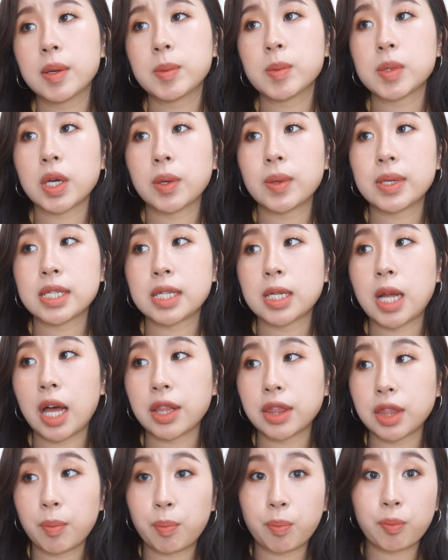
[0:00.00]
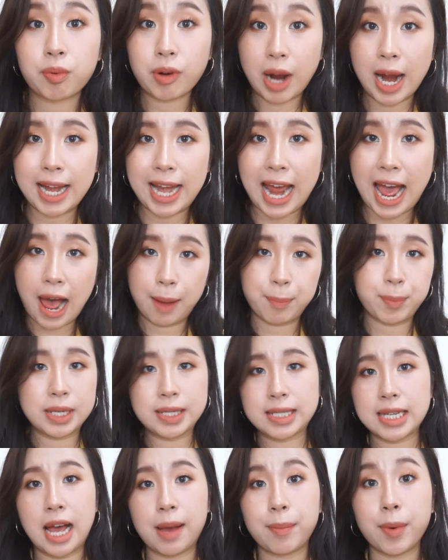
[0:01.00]
So it's not the bright, happy
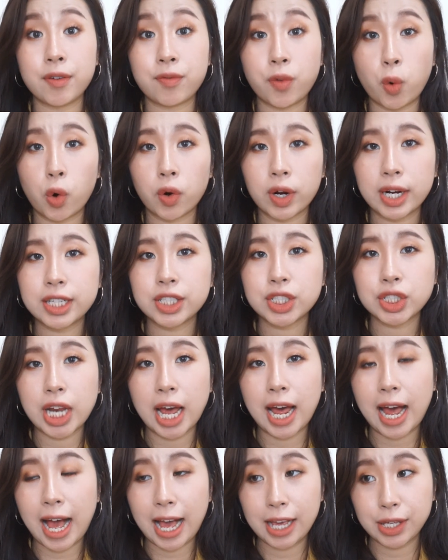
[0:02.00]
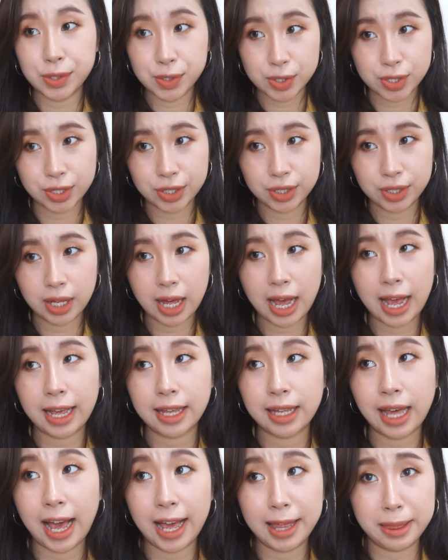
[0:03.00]
type of orange that
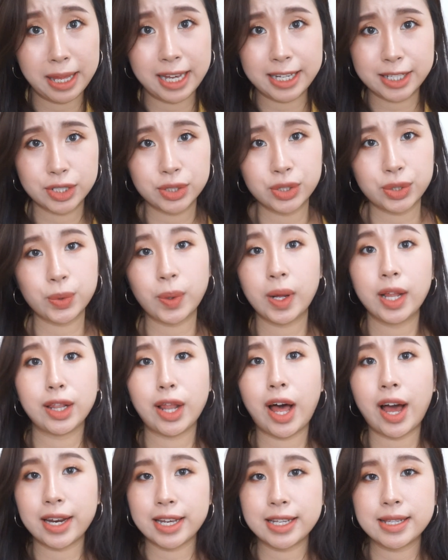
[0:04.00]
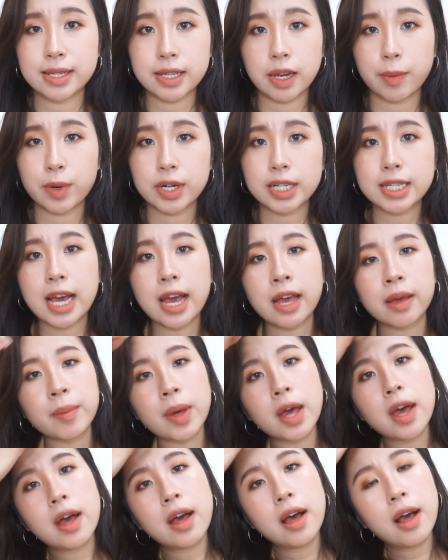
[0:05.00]
I like to do a lot in summertime.
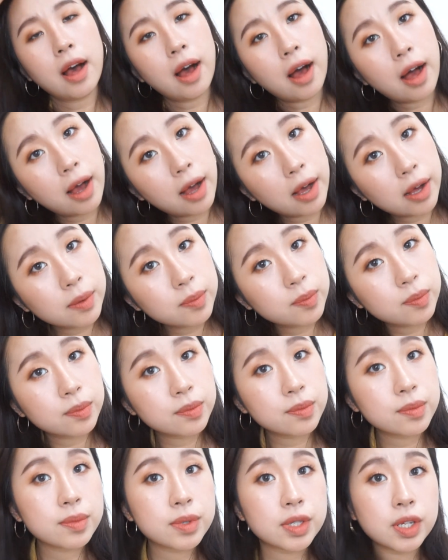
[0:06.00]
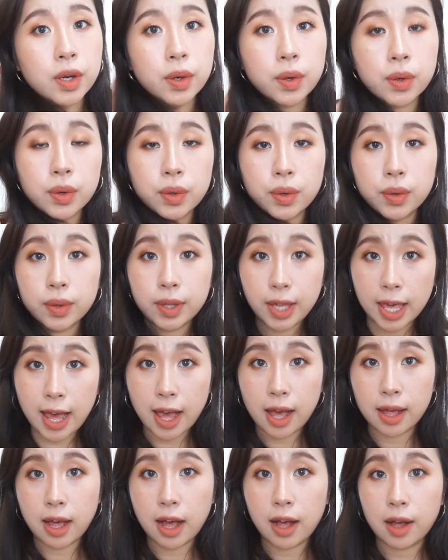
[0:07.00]
So
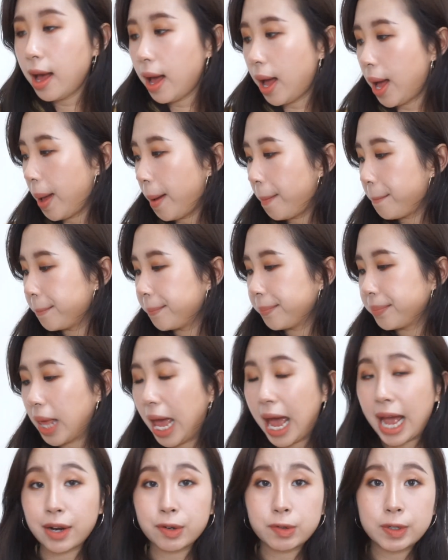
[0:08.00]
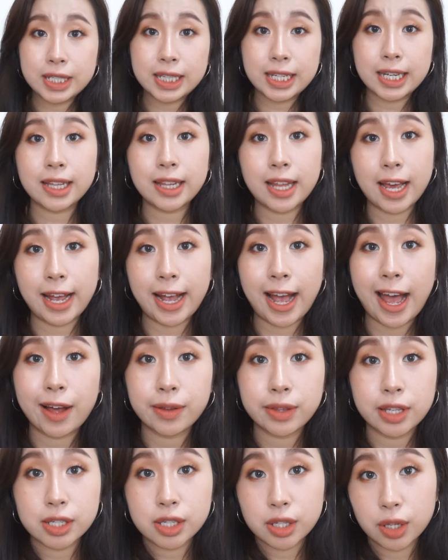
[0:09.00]
yeah, I really like how
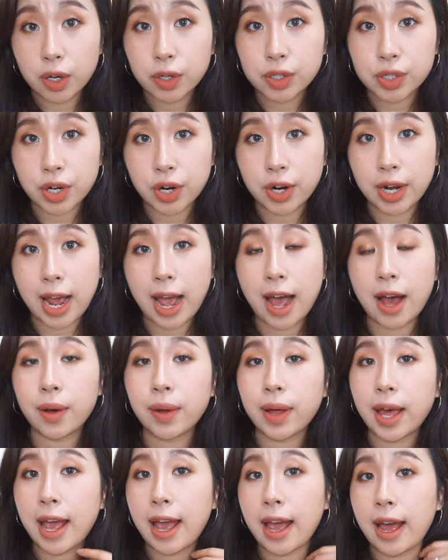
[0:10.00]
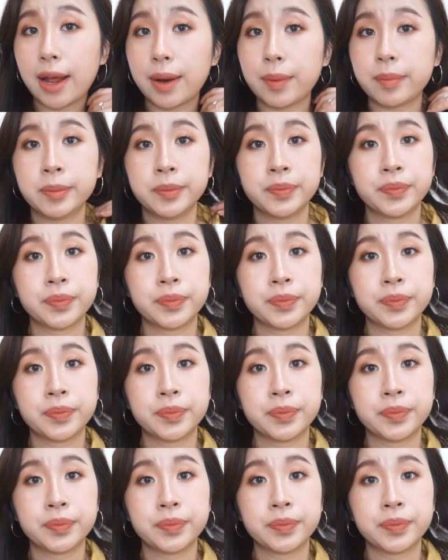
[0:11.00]
this look turned out, and